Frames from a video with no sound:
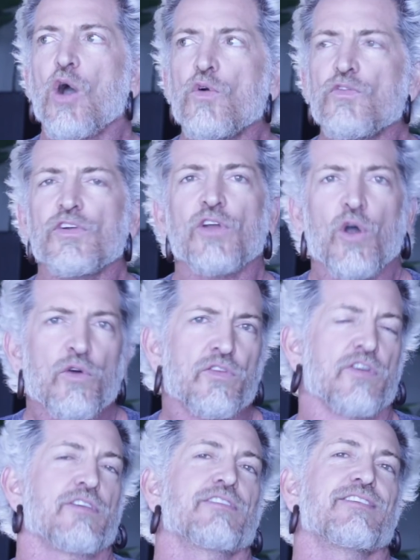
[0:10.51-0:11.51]

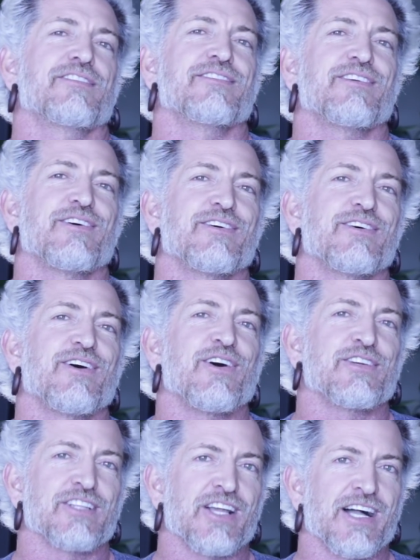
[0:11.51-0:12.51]
over
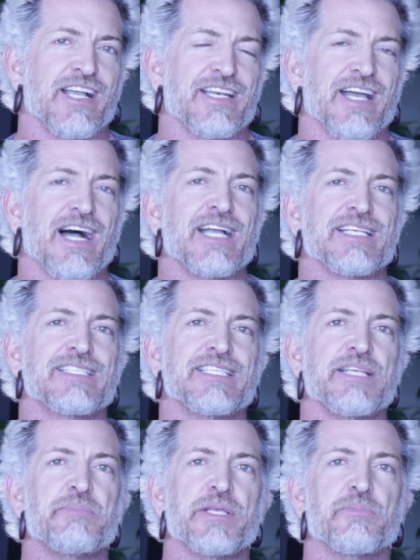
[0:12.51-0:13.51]
online, I
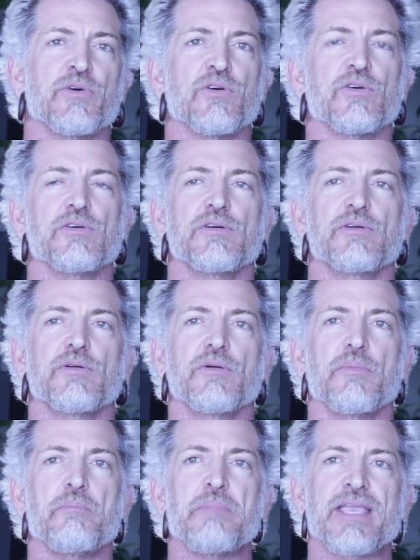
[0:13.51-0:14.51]
see people
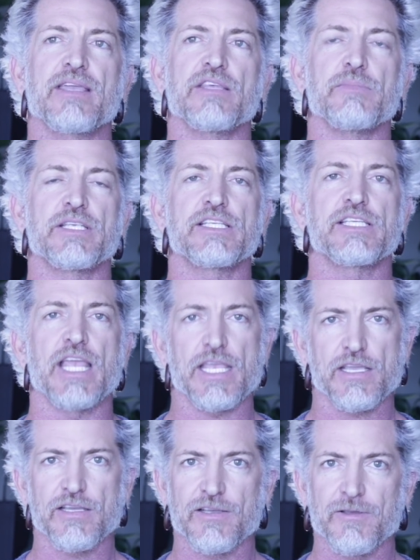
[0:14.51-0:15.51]
make the
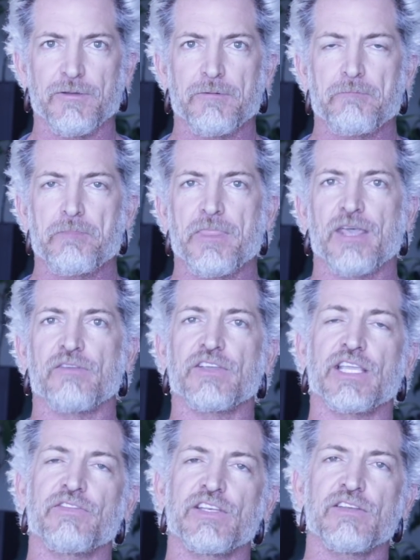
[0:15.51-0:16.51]
mistake
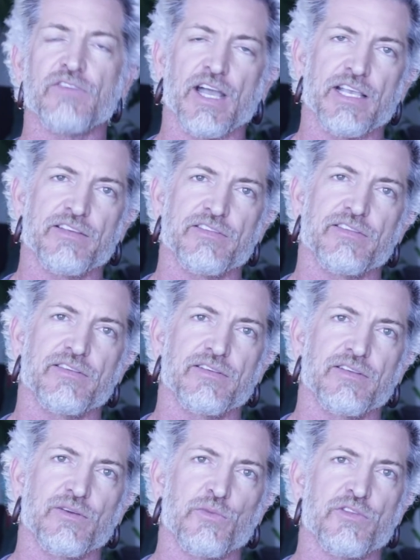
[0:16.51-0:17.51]
of giving advice
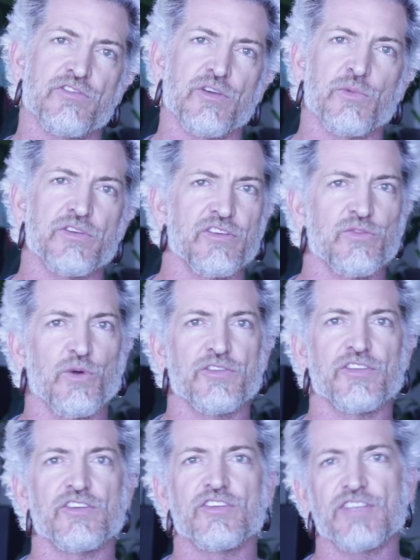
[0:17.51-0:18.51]
when someone just
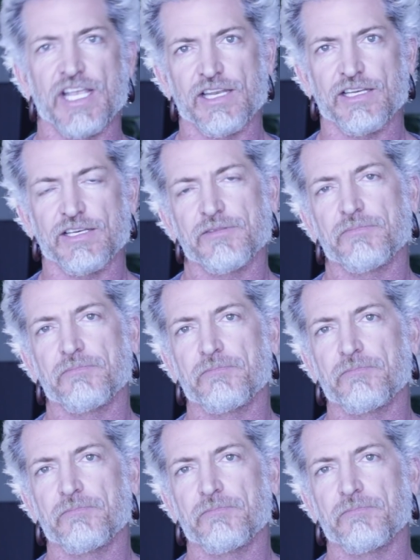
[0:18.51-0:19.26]
wants understanding.